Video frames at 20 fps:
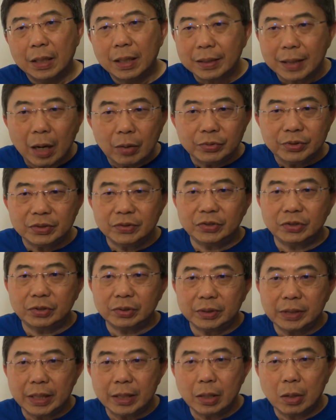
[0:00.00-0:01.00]
Accountants
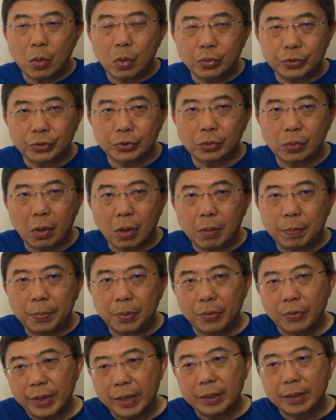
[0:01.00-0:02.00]
today also
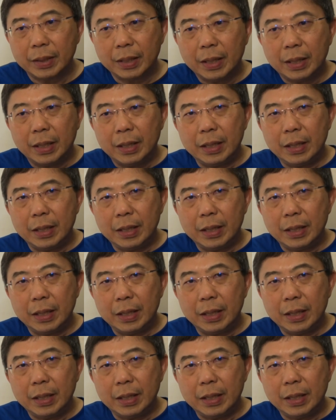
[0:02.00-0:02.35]
operate